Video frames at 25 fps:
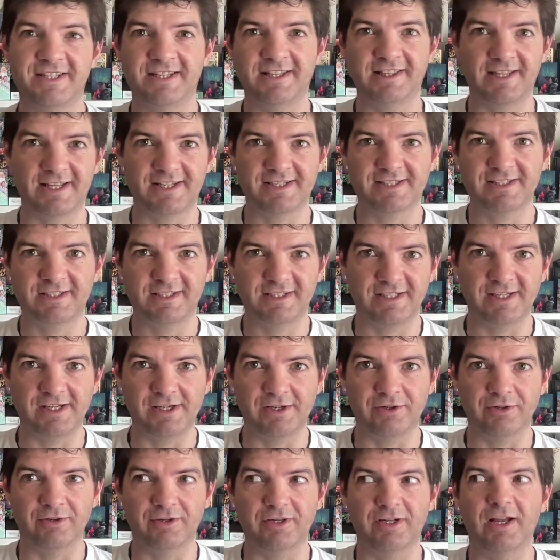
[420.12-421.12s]
in less than a
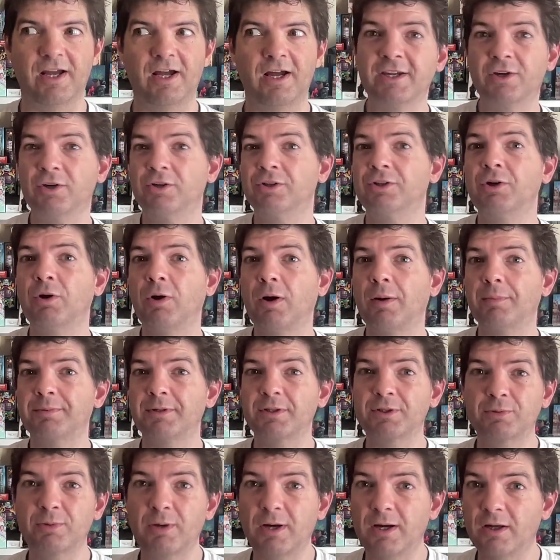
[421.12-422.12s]
year. It could go up
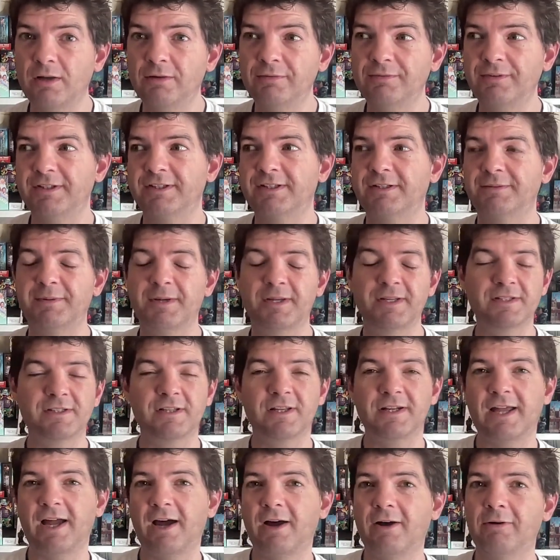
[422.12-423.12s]
to 12. It depends
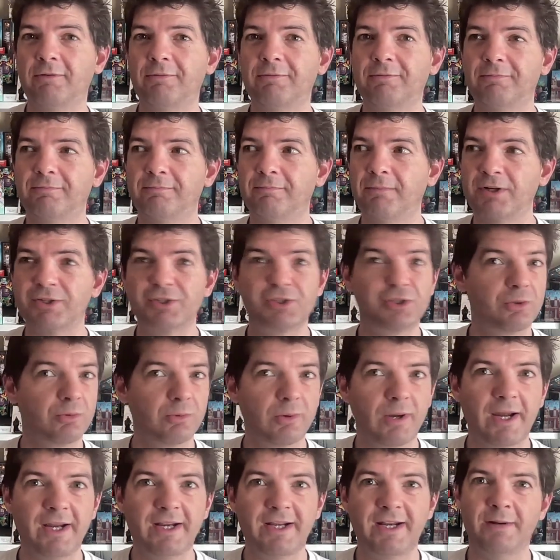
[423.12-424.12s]
on how much you
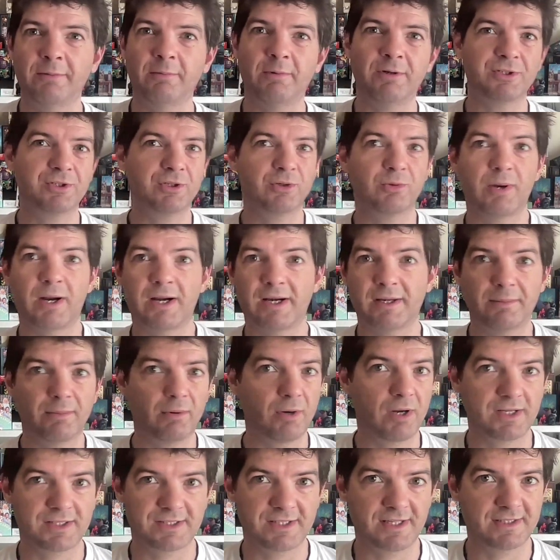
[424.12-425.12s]
write and what your writing
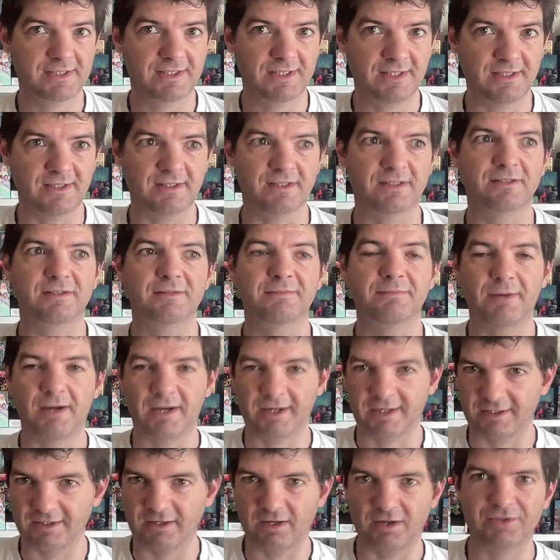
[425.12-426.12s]
process is.
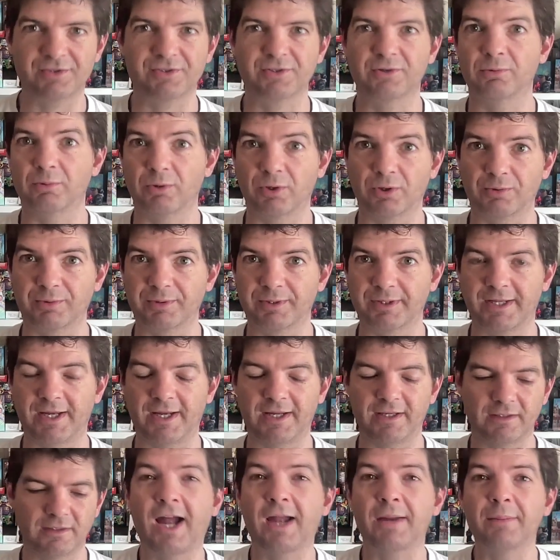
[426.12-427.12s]
I can also work with
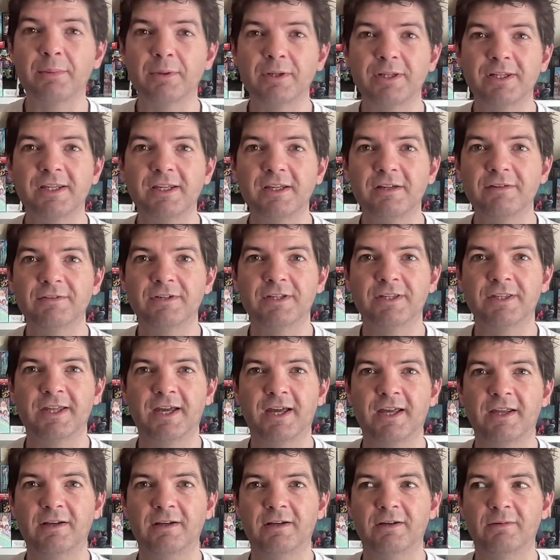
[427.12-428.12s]
that. I believe
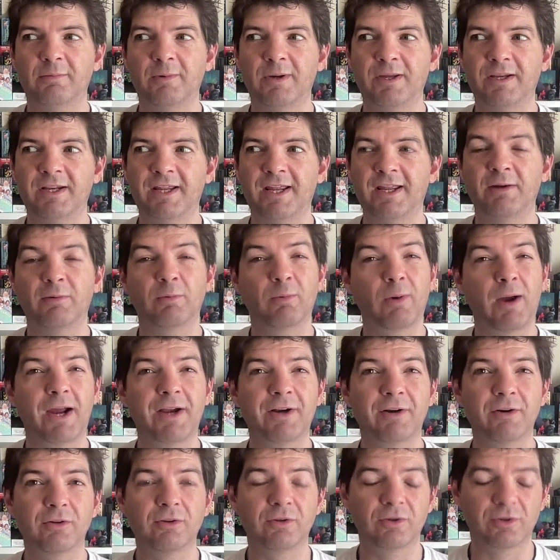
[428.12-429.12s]
that when a
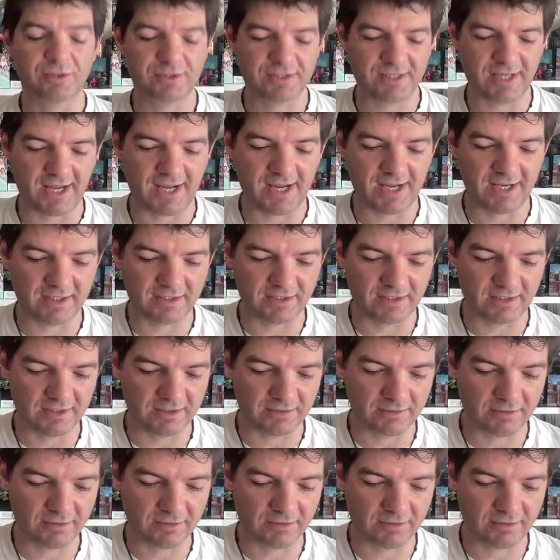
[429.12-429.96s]
writer looks at